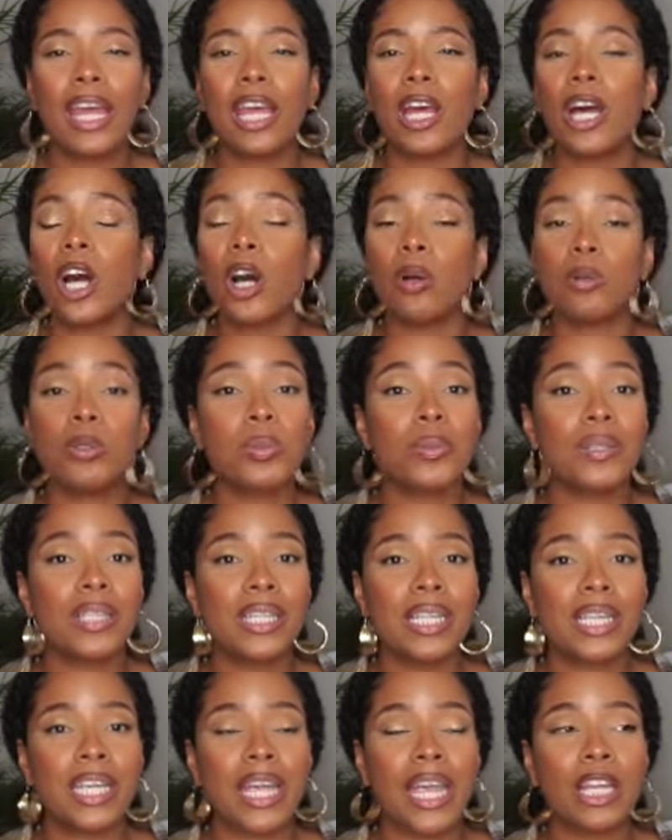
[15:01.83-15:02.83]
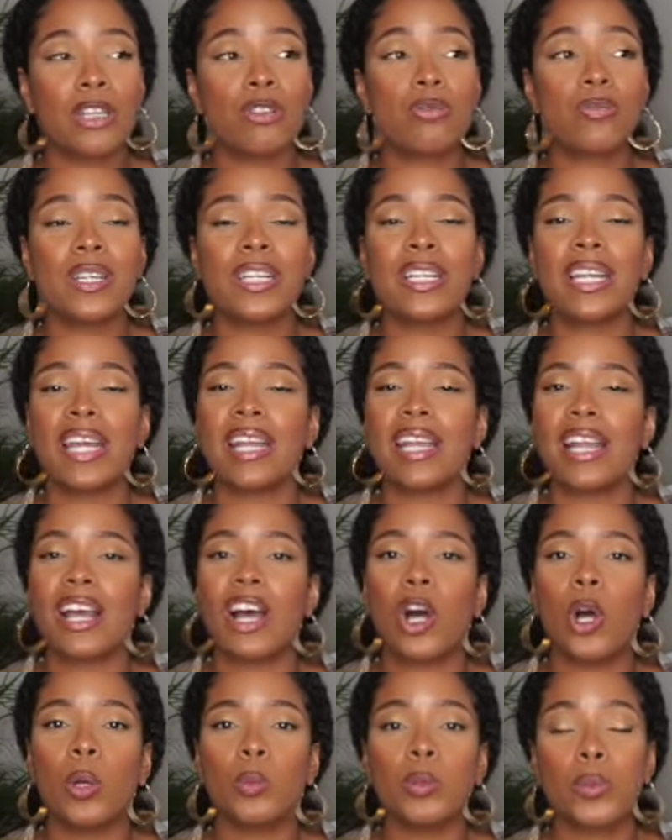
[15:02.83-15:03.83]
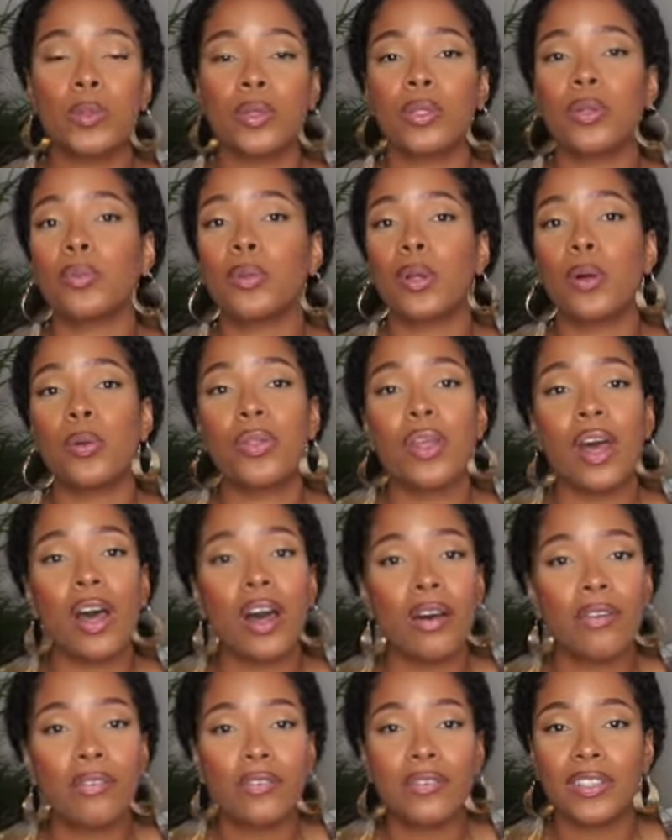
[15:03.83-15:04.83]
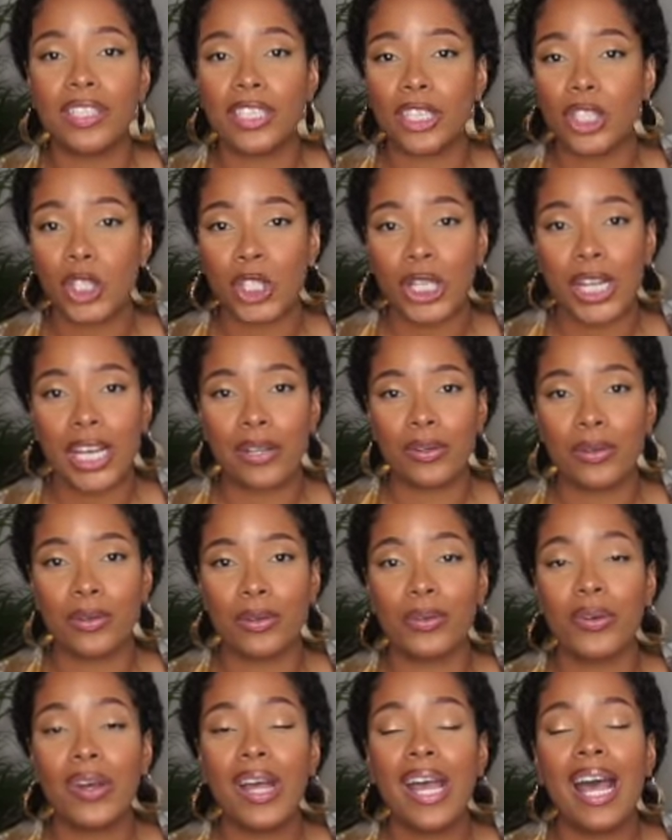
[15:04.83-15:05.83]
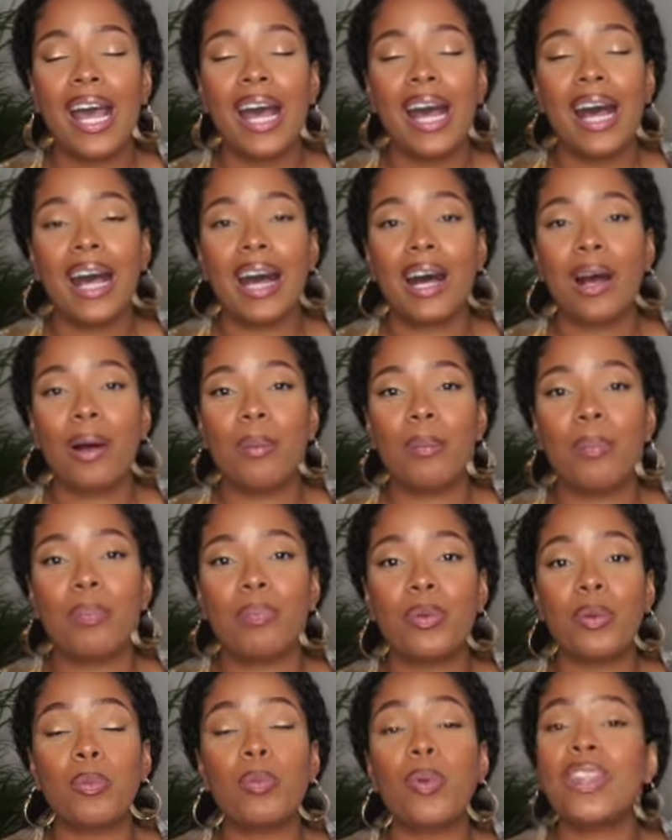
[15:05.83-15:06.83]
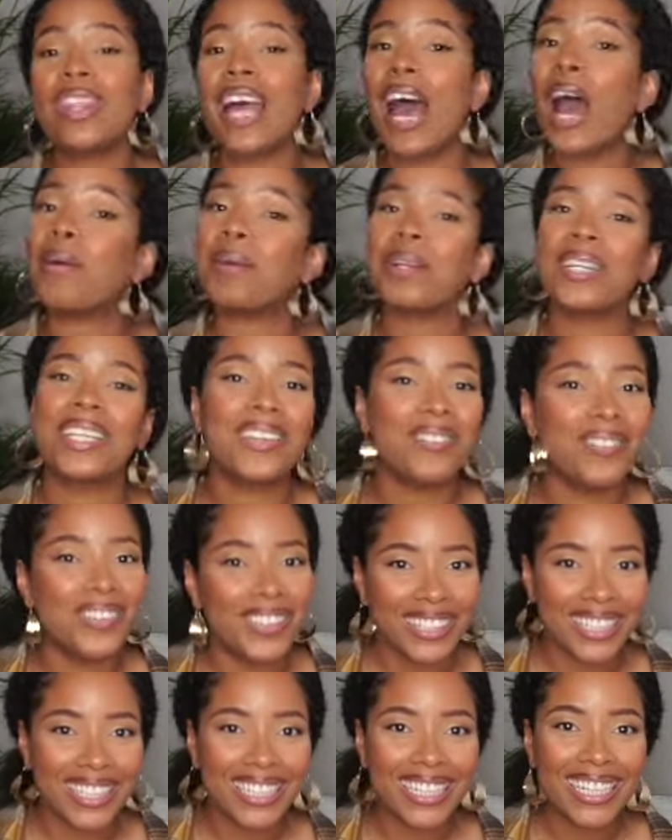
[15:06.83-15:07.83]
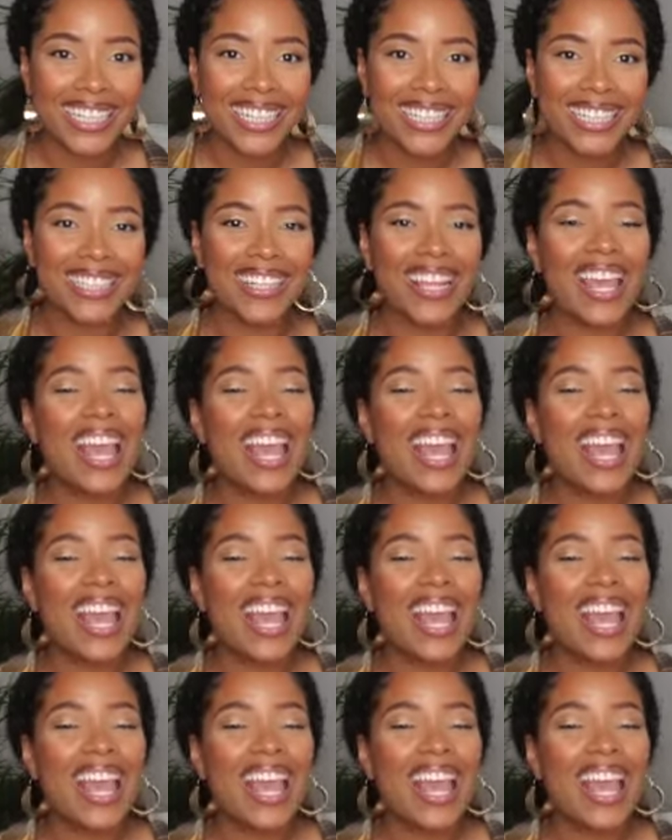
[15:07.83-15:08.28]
It helps with the engagement and it helps with the growth of this channel with our community.